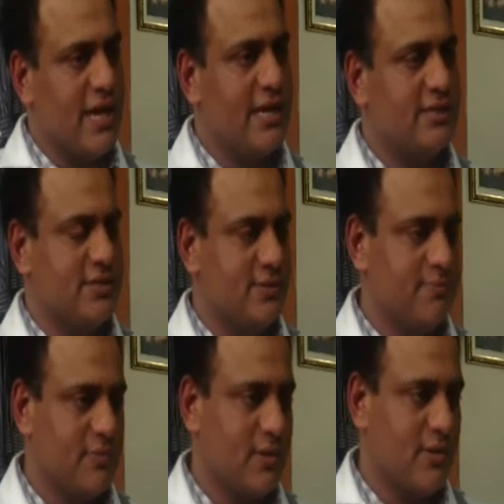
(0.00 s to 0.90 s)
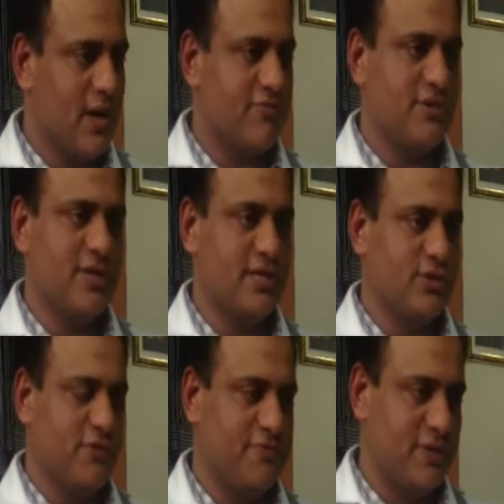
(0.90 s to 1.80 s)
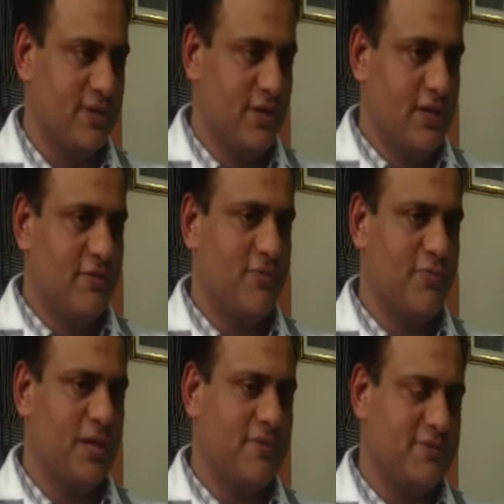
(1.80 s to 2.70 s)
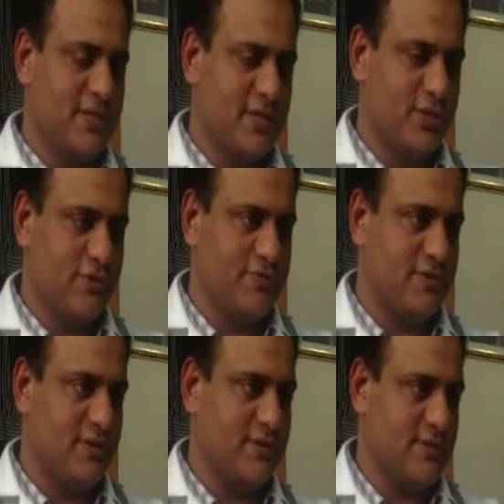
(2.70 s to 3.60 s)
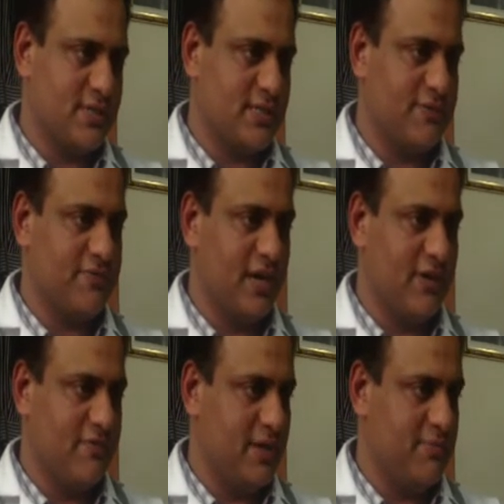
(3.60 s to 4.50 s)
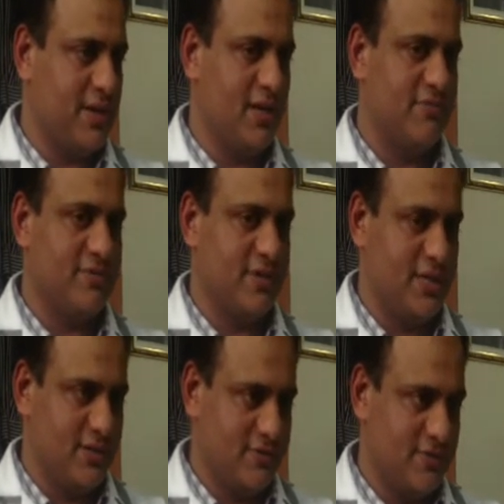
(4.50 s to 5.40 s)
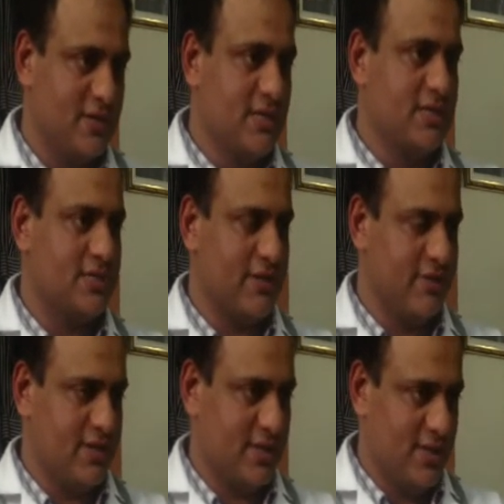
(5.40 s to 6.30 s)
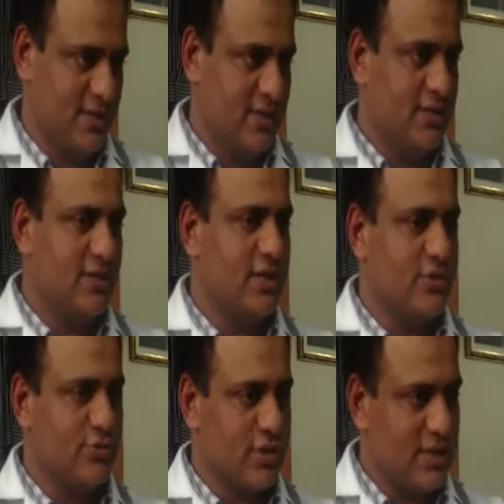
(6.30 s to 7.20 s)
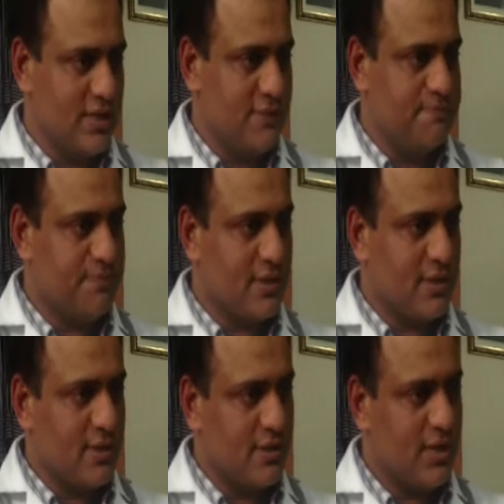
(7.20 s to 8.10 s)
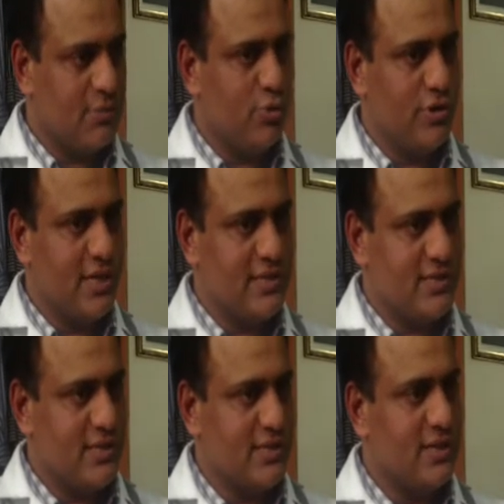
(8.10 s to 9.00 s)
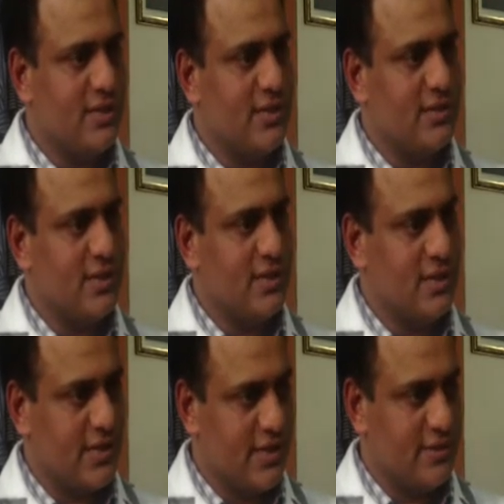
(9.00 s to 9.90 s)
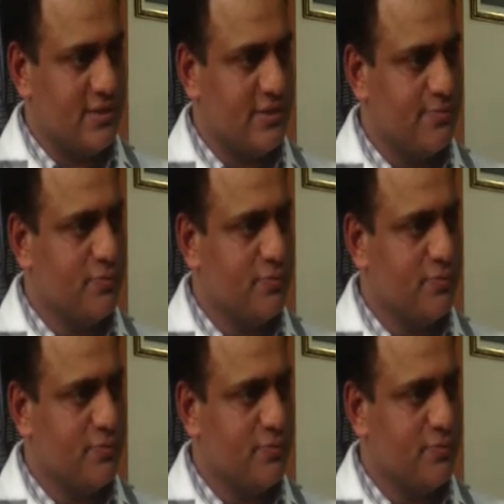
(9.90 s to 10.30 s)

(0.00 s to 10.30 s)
age, after age of women after the age of 65 and men after the age of 70, they usually, their bone density, they decrease.